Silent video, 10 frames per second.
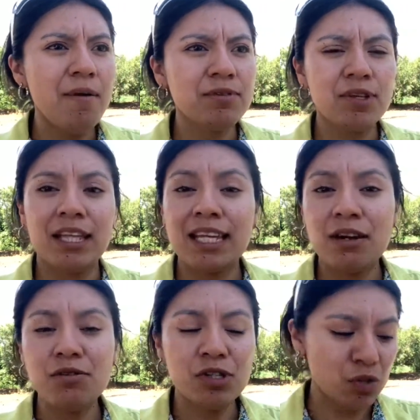so that they
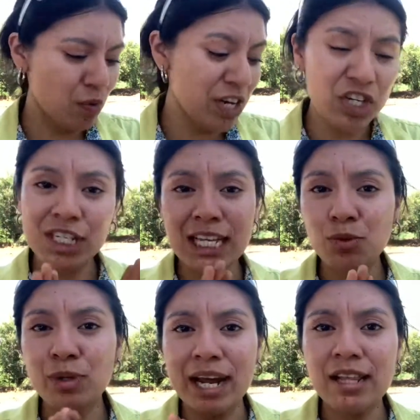don't squish.
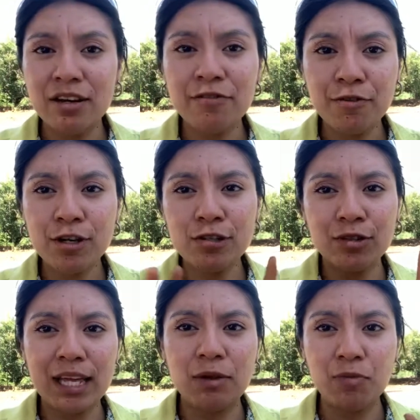That's what I look for,
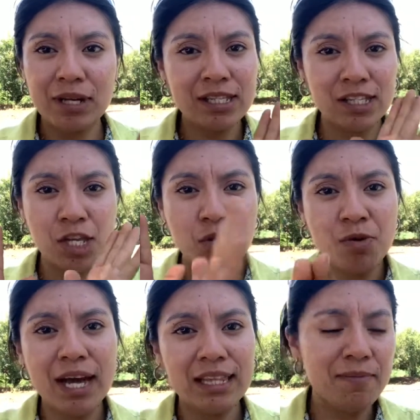so that once
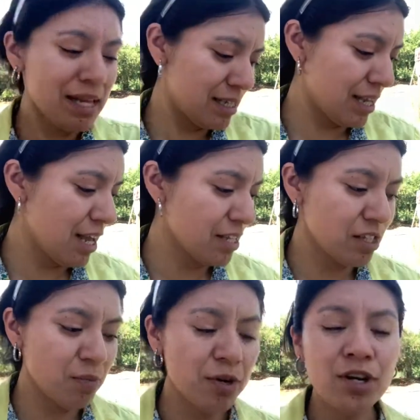you get them as a
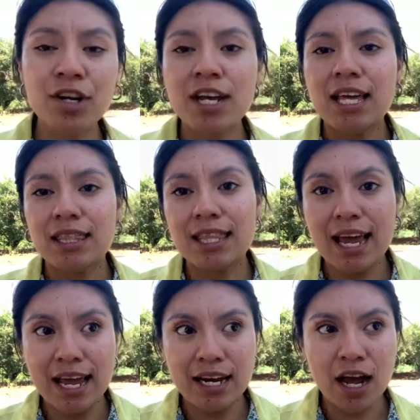customer,
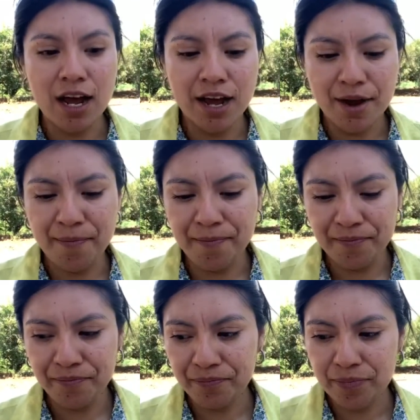then
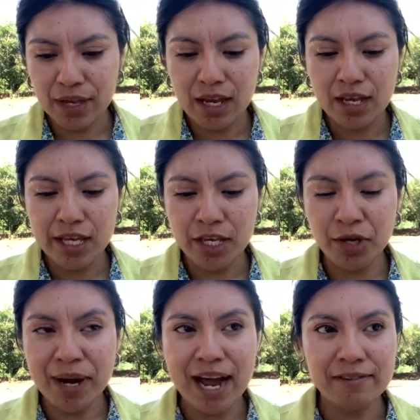
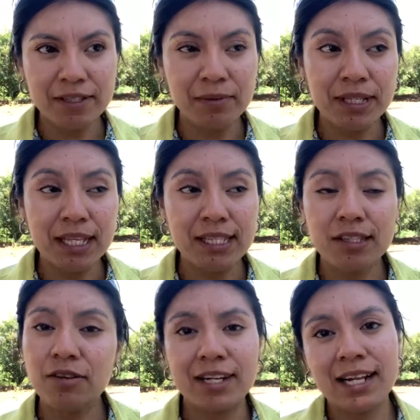you have something that's
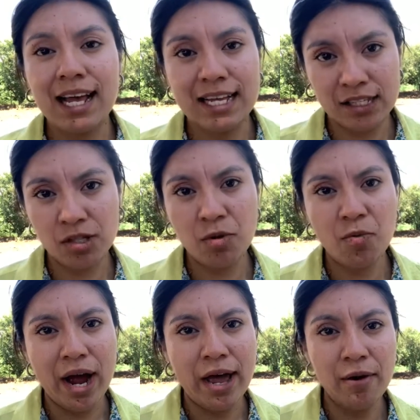still gonna last you a
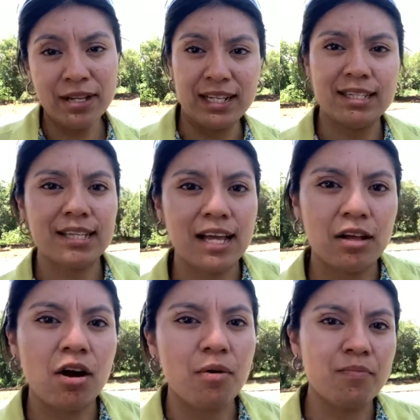while and it's not
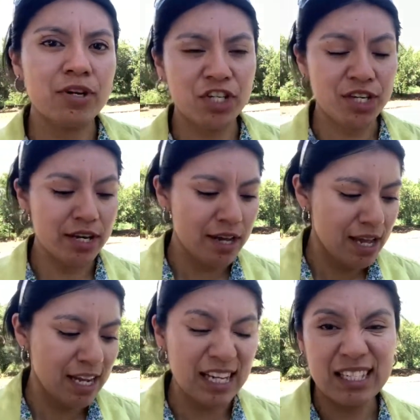all mushy,
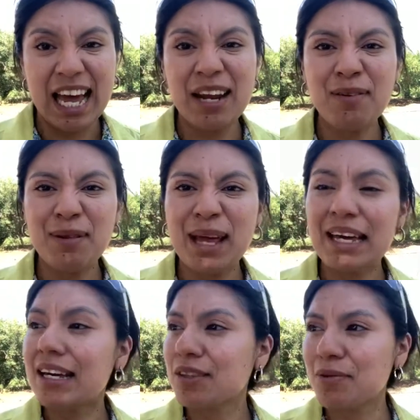because I don't
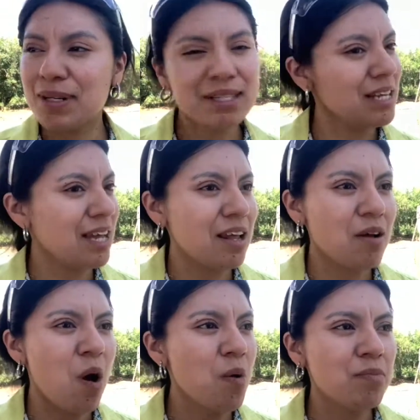like the ones that get
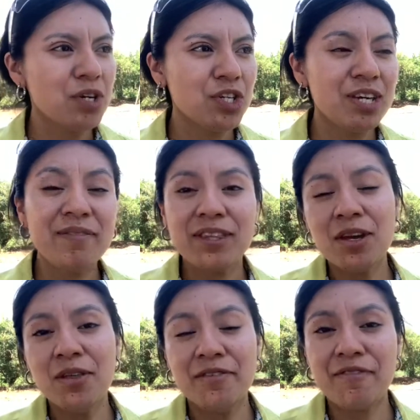all mushy. Even
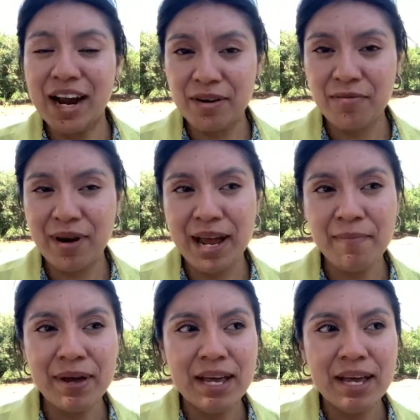though they're vine ripe,